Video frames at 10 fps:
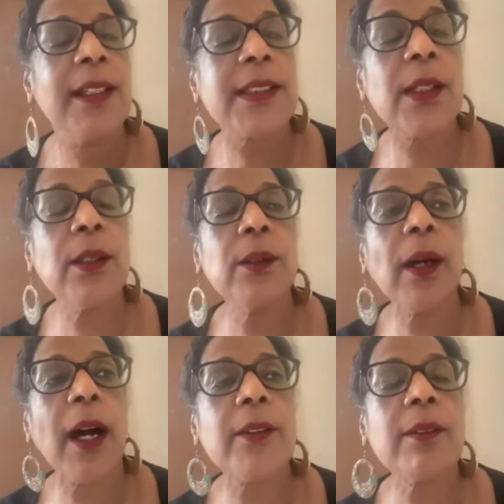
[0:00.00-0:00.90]

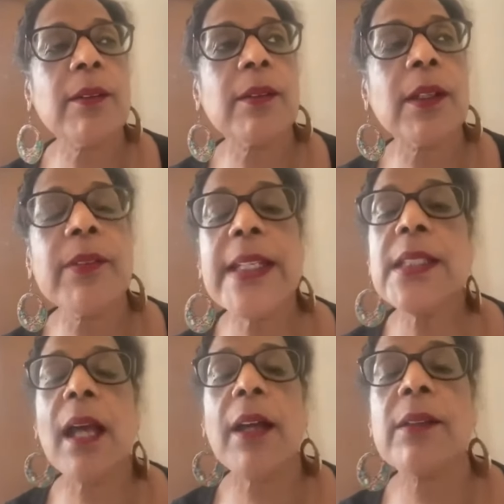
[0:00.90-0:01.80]
So the
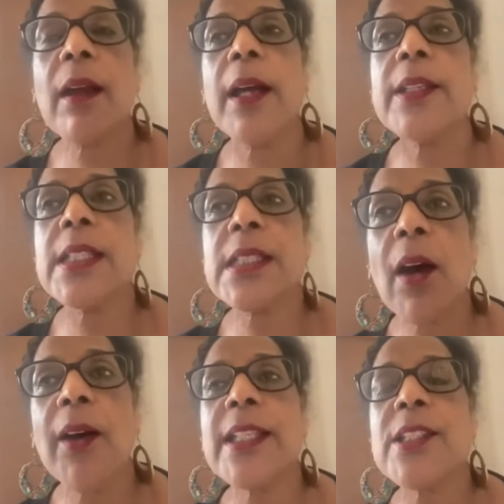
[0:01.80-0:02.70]
reason I
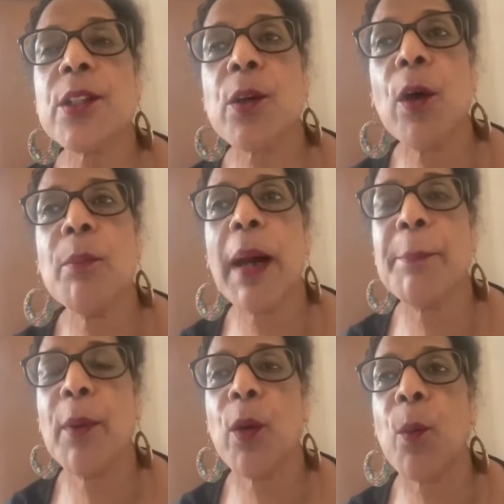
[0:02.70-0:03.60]
decided to call my
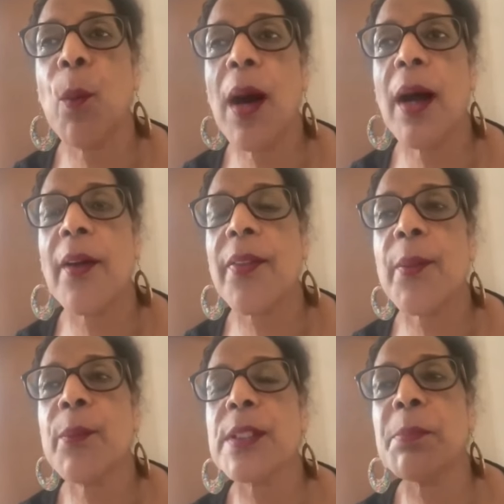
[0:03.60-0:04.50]
book Worth
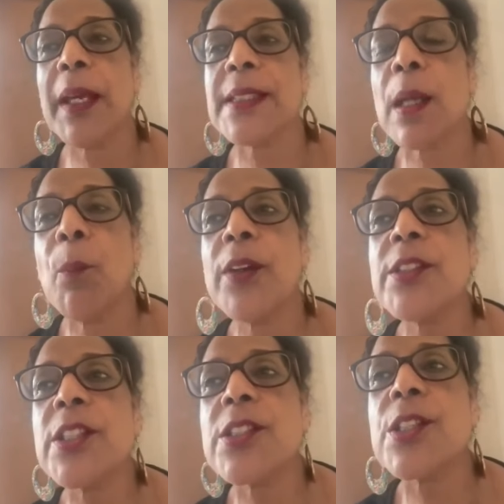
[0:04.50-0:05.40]
was because I
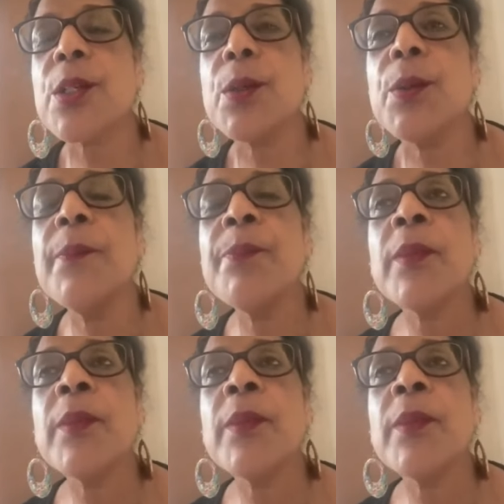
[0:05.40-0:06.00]
wanted to